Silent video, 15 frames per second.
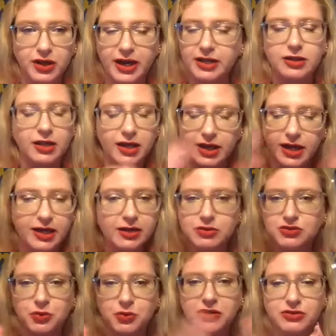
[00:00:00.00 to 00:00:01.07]
I like. I it was
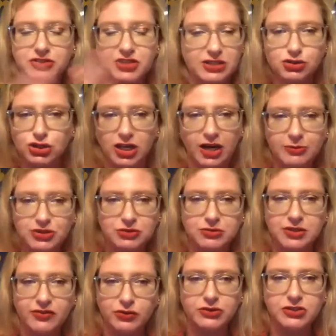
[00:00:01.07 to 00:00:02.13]
one of those like jobs you
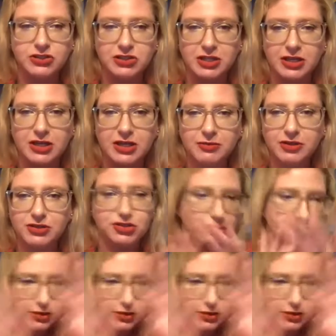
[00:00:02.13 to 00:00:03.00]
never see because they're